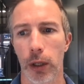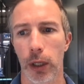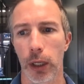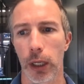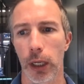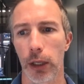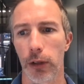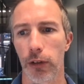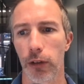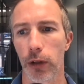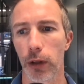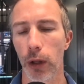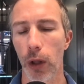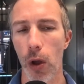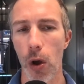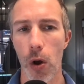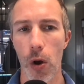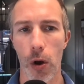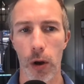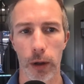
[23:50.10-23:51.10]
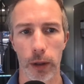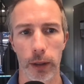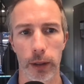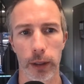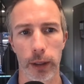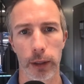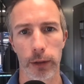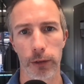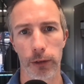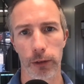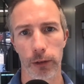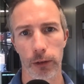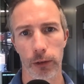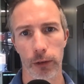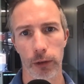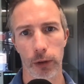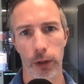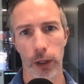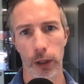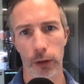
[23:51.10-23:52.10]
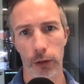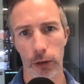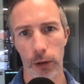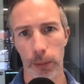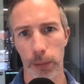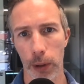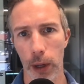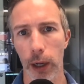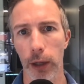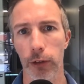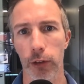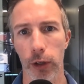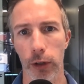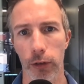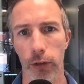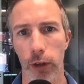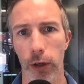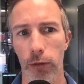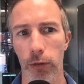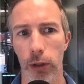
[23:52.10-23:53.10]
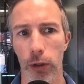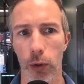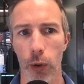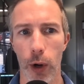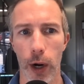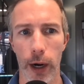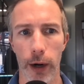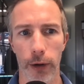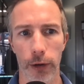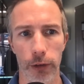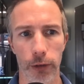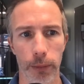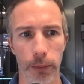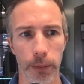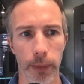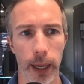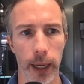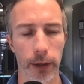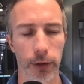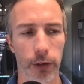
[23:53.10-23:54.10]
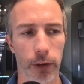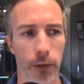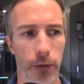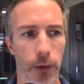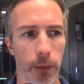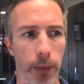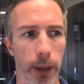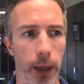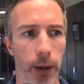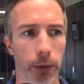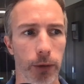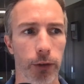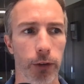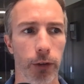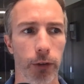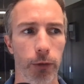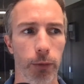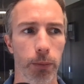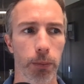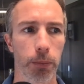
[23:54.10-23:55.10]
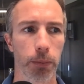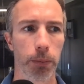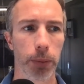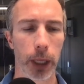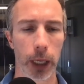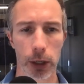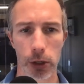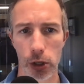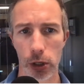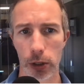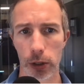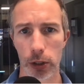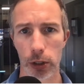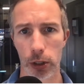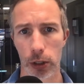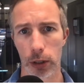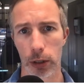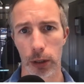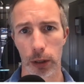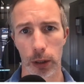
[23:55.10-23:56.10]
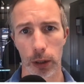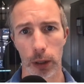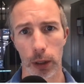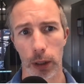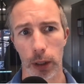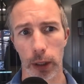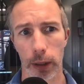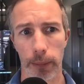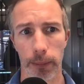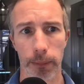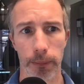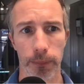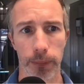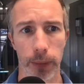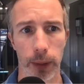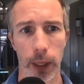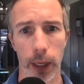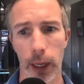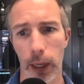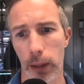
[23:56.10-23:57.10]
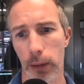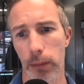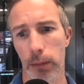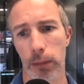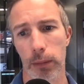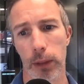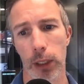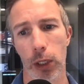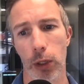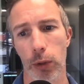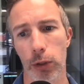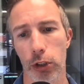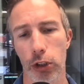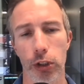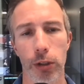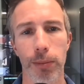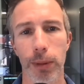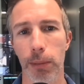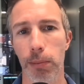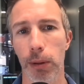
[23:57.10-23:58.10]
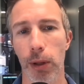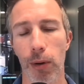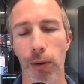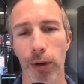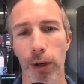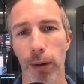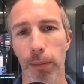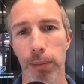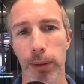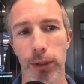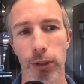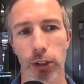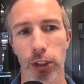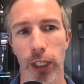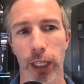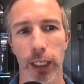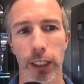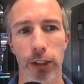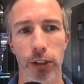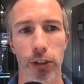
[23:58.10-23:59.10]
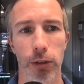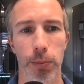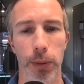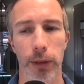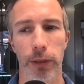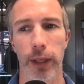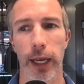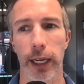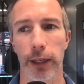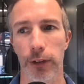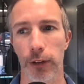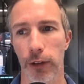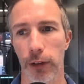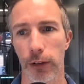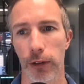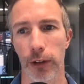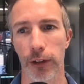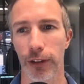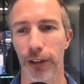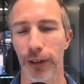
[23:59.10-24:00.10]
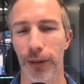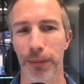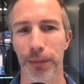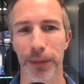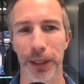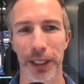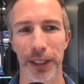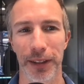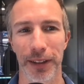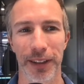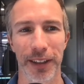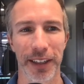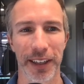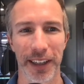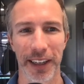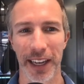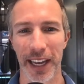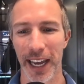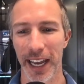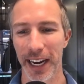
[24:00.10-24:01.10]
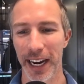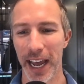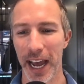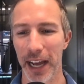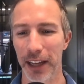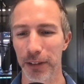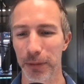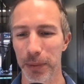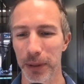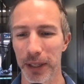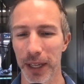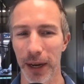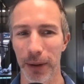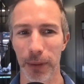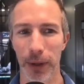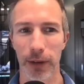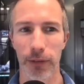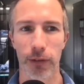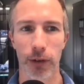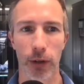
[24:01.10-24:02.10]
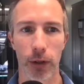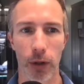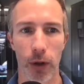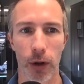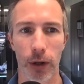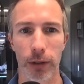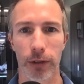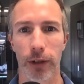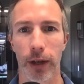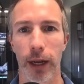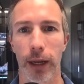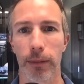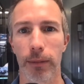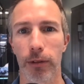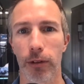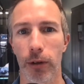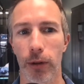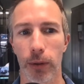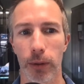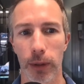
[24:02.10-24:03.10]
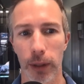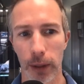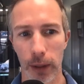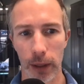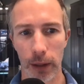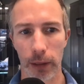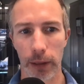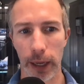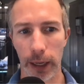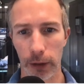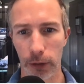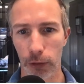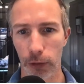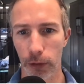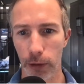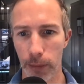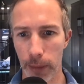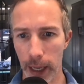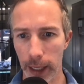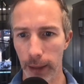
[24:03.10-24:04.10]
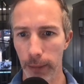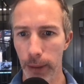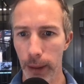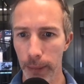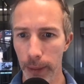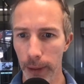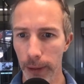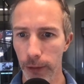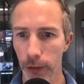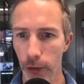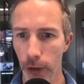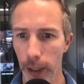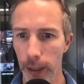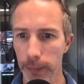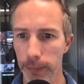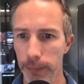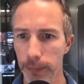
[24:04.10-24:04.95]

It's long. It's a process that requires massive amounts of patience. And, you know, it should be blown up and changed, but that's the system. It has been that way for a long time. So thanks for reminding people. It's great.